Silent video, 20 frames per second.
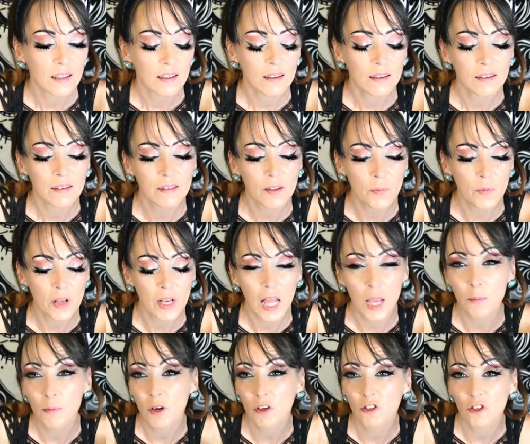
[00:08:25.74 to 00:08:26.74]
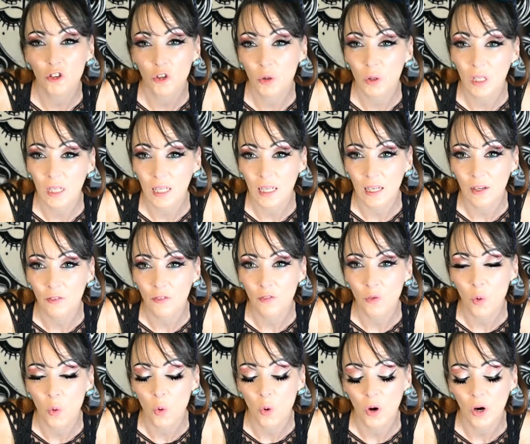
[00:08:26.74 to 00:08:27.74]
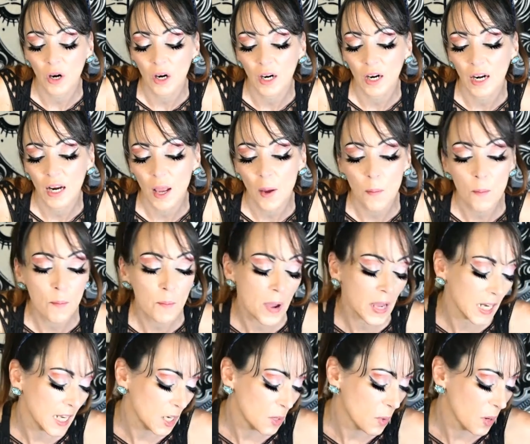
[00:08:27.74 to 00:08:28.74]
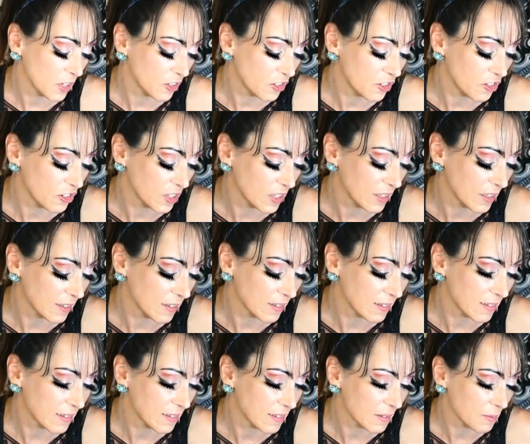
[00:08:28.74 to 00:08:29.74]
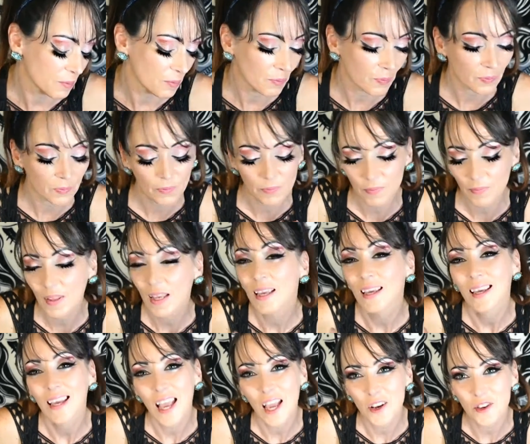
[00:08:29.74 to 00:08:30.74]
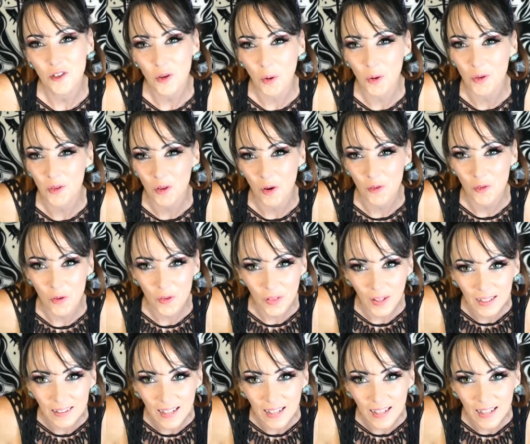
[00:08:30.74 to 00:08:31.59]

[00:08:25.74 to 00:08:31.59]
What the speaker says: something like patchouli for money questions, and so on and so forth like